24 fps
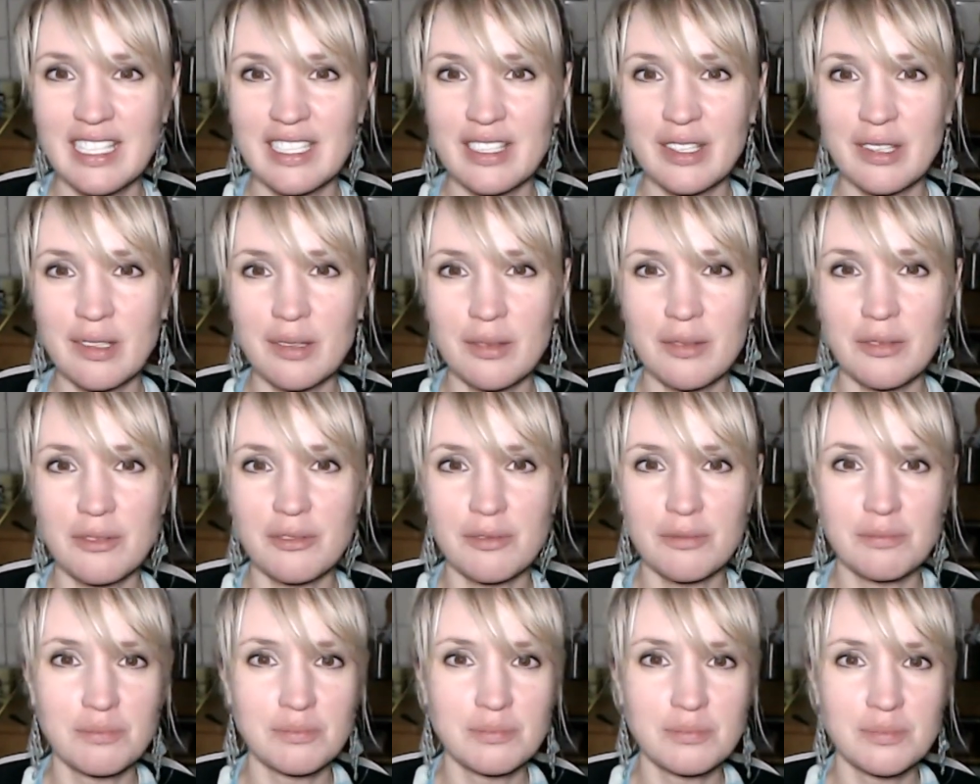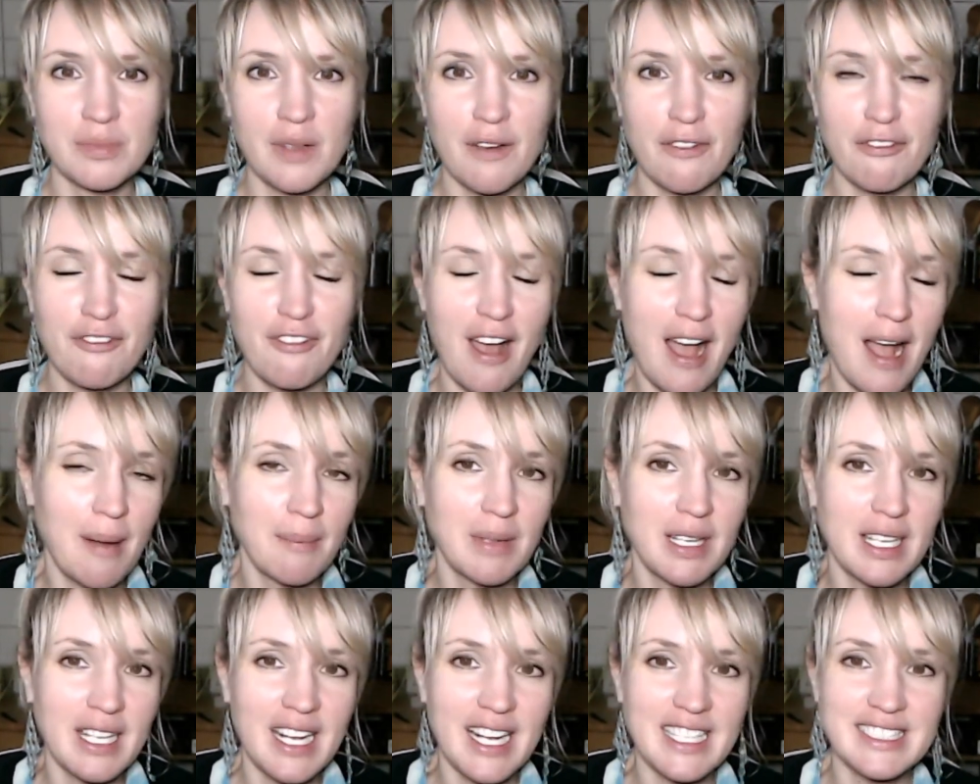your
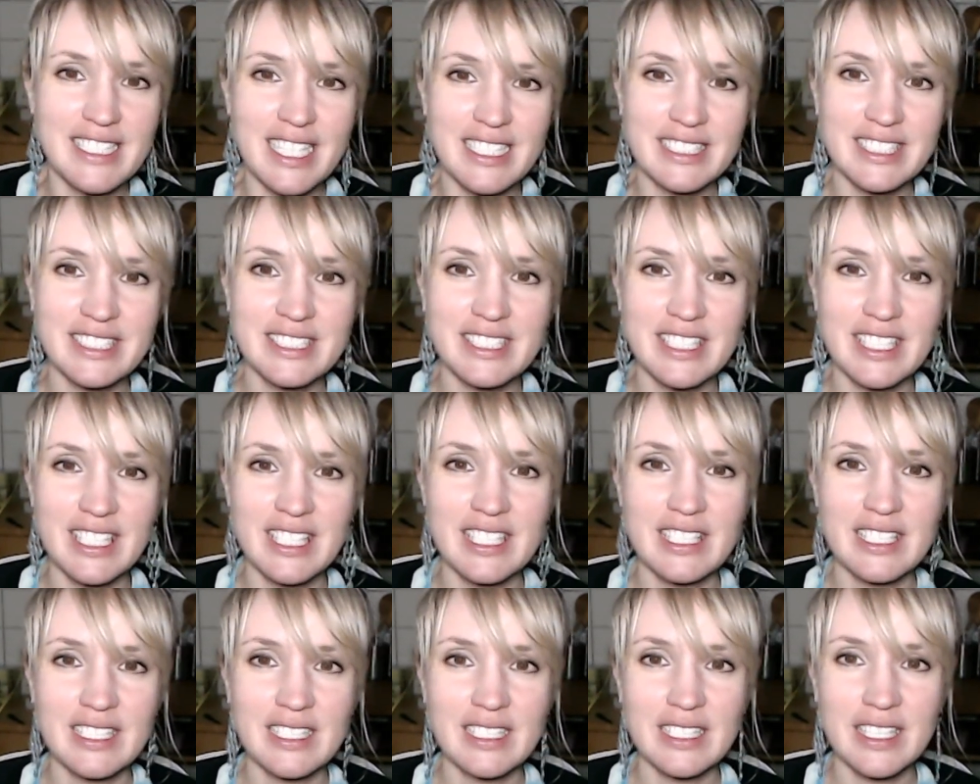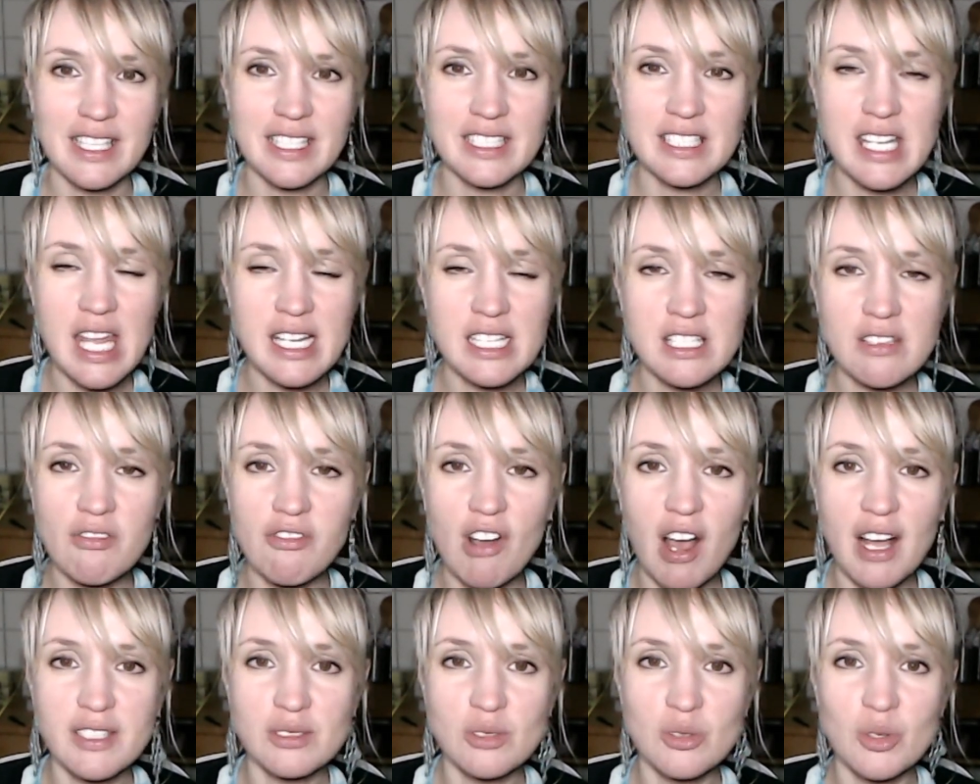family identity,
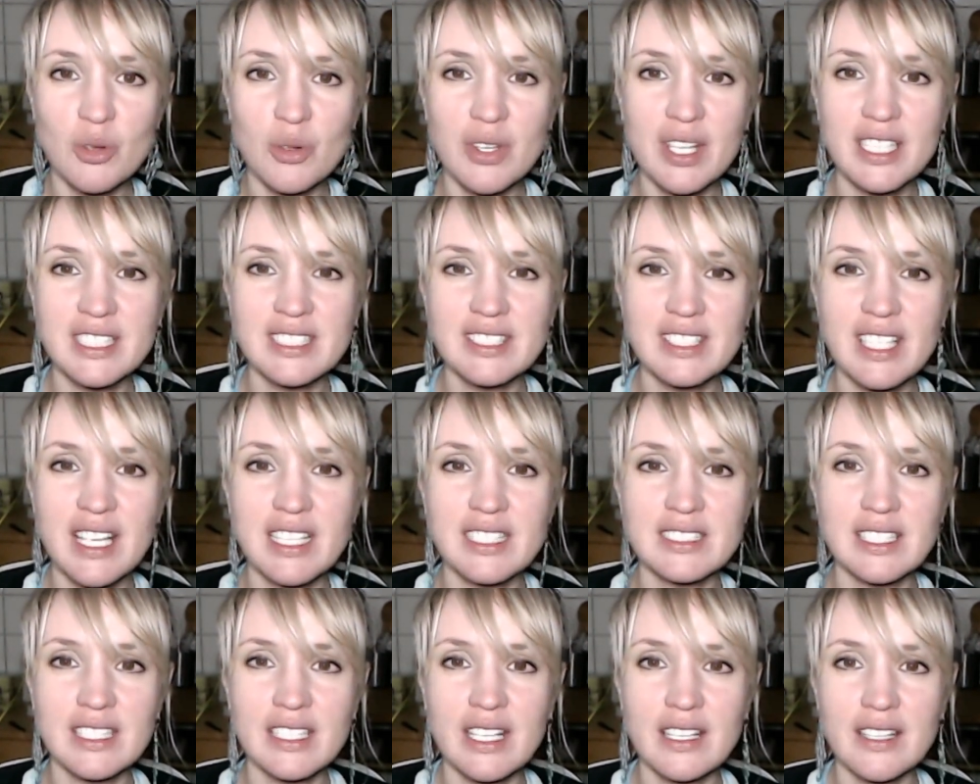identifies with all these things and